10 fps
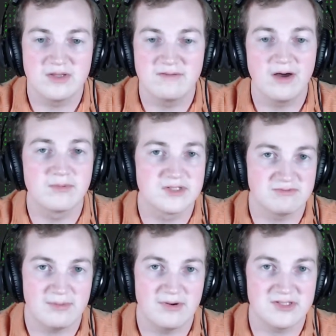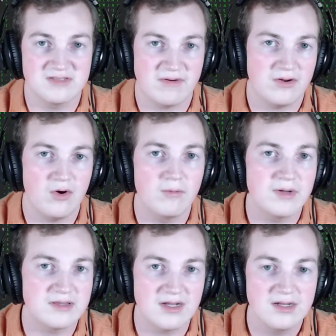Developers' web browsers are very open
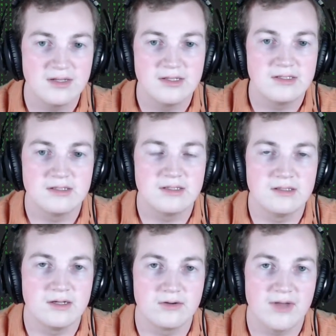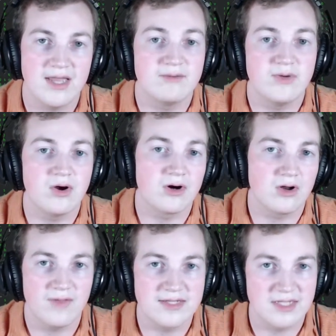that, hey, we are
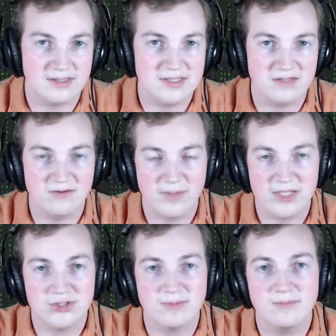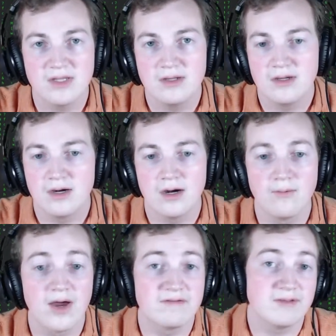collecting this information. A
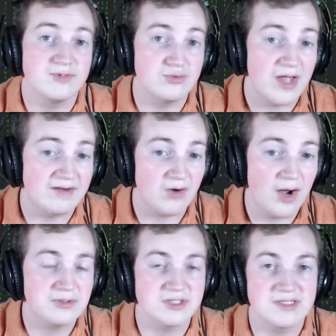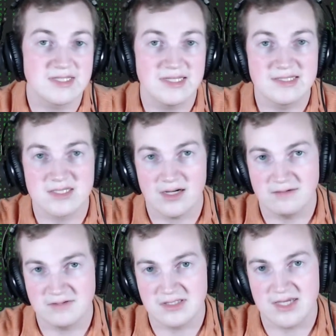lot of them do have options inside
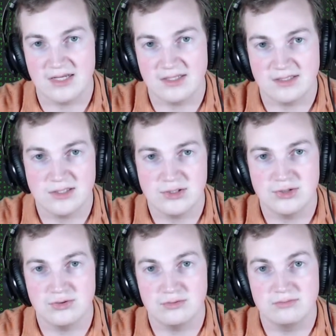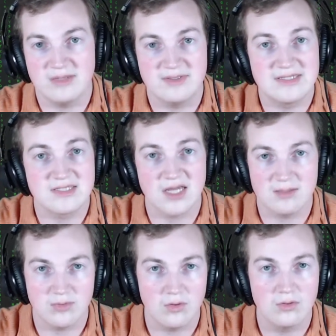of the settings to maybe
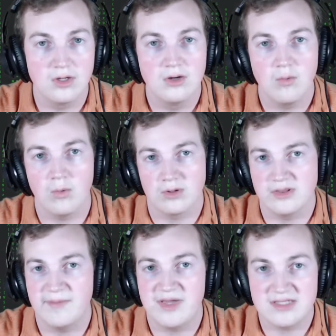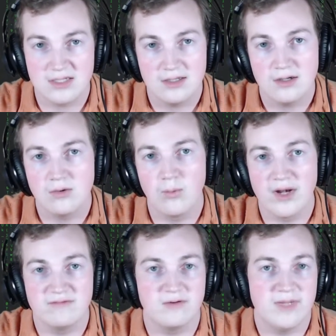disable or limit what
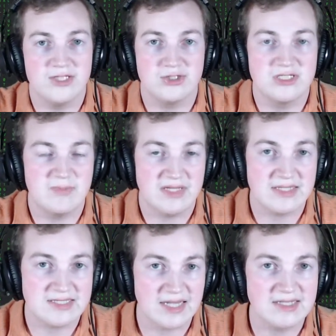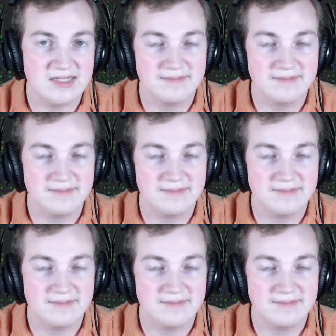information is being sent.